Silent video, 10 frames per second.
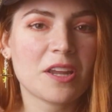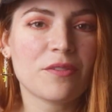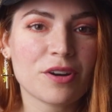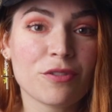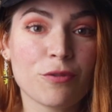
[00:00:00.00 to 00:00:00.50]

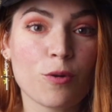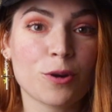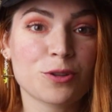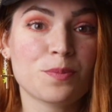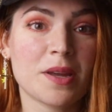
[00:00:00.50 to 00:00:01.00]
even
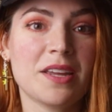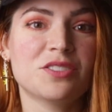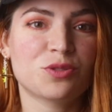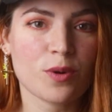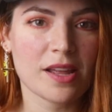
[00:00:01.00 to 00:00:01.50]
afford to pay
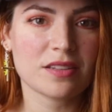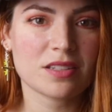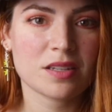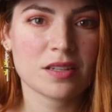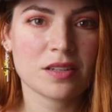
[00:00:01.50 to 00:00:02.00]
his
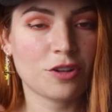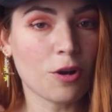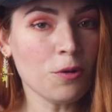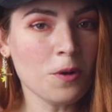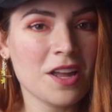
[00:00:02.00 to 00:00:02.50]
rent.
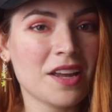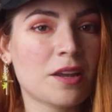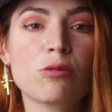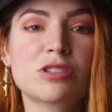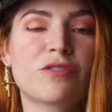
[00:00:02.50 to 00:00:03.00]
So
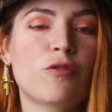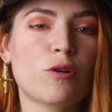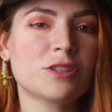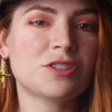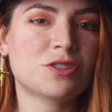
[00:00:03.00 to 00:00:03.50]
he was
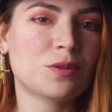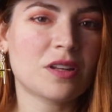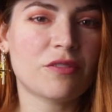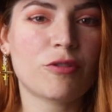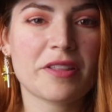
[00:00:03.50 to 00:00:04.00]
forced to
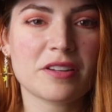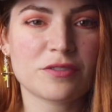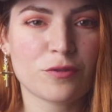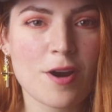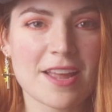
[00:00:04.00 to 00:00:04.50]
live with
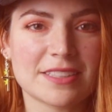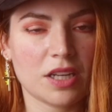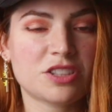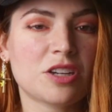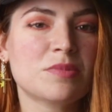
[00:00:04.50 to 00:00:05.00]
his
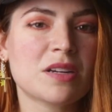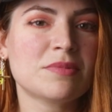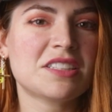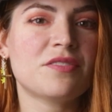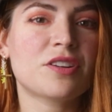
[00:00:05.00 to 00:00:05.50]
friends and
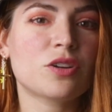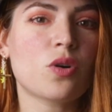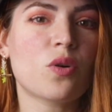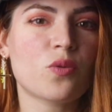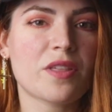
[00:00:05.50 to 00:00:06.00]
sometimes even
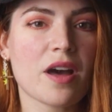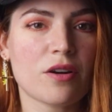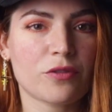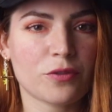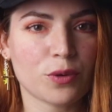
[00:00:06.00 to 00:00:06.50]
going
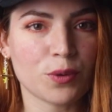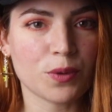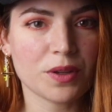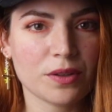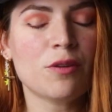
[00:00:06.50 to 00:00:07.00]
without
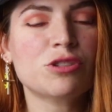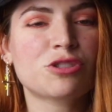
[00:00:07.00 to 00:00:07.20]
food. He was